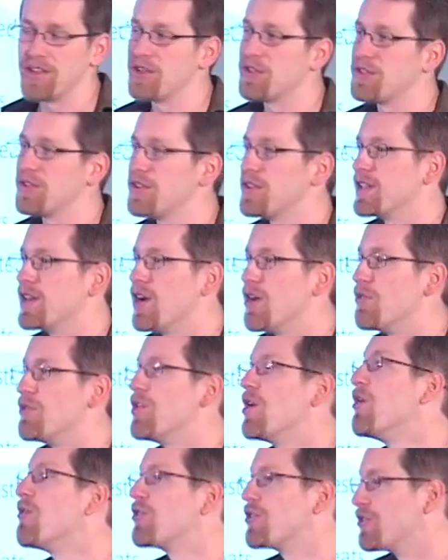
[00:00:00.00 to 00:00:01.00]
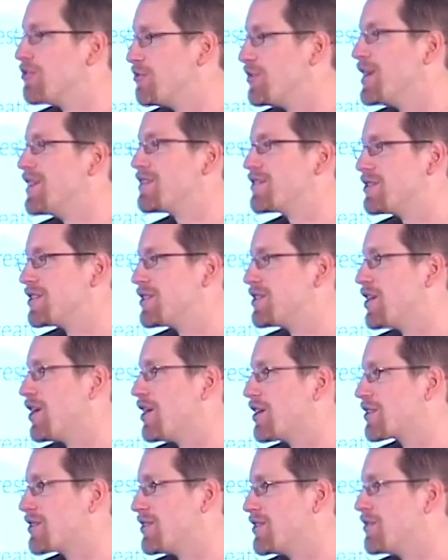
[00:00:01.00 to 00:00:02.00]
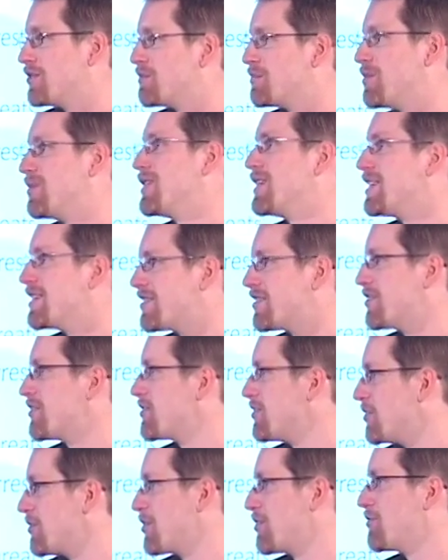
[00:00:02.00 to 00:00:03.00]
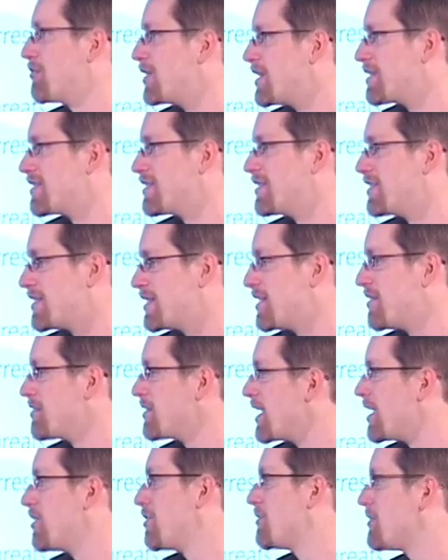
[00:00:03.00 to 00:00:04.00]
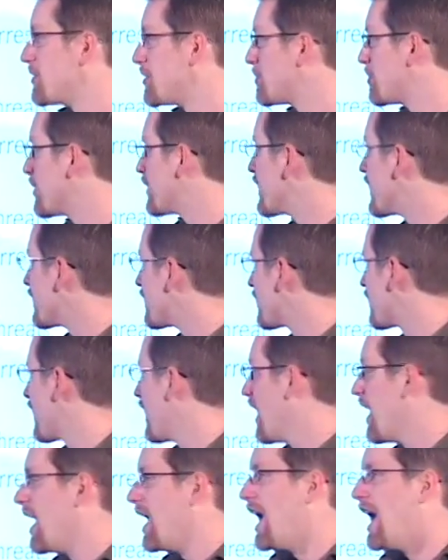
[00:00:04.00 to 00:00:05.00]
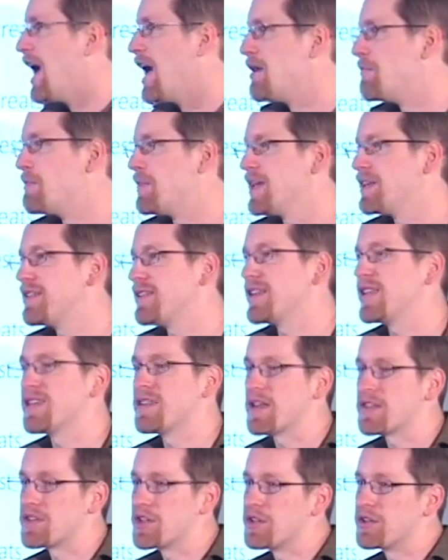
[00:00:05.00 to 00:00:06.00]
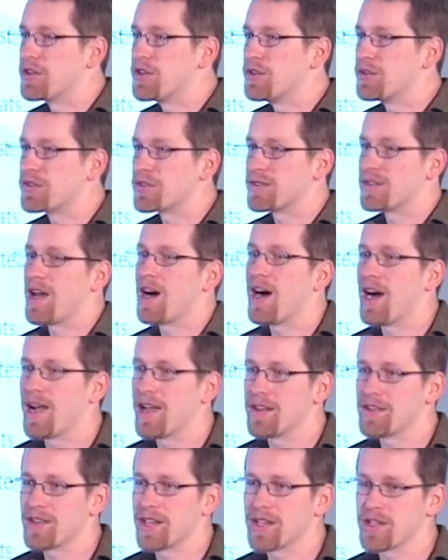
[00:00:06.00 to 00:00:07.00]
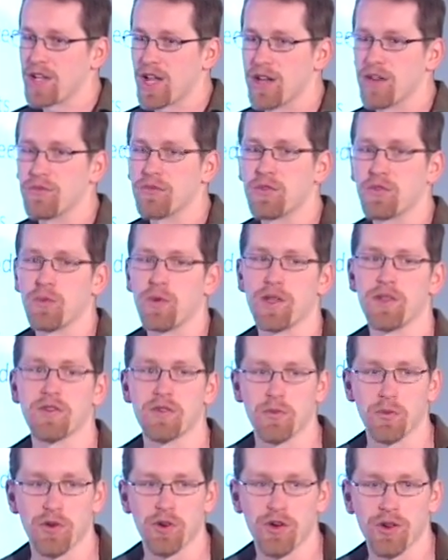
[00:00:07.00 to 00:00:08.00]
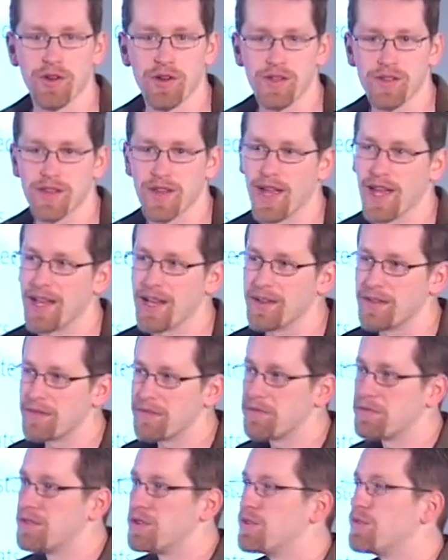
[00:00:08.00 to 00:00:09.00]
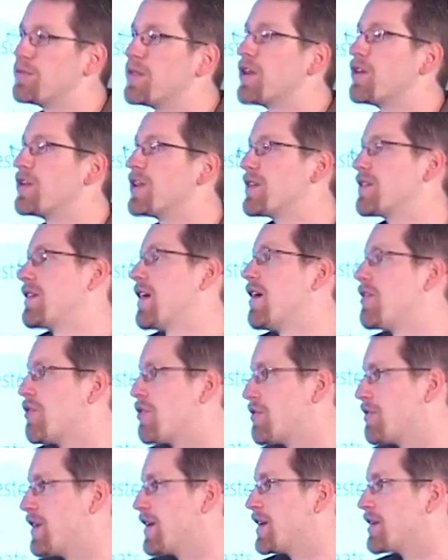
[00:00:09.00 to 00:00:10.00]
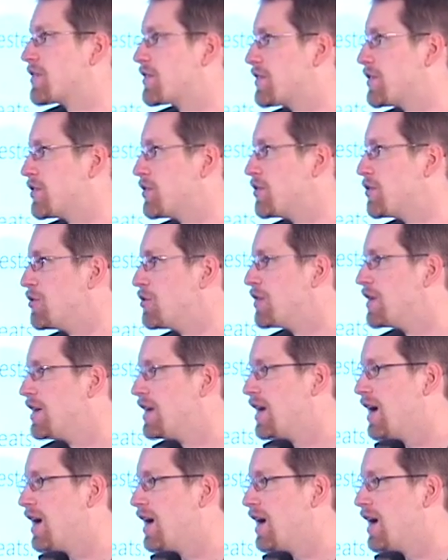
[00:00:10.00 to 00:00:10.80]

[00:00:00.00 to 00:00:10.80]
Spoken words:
there's no good reason to talk to police. There's no good reason to give an interview to police. And basically that they'll use lies and kind of twist words and do various other things to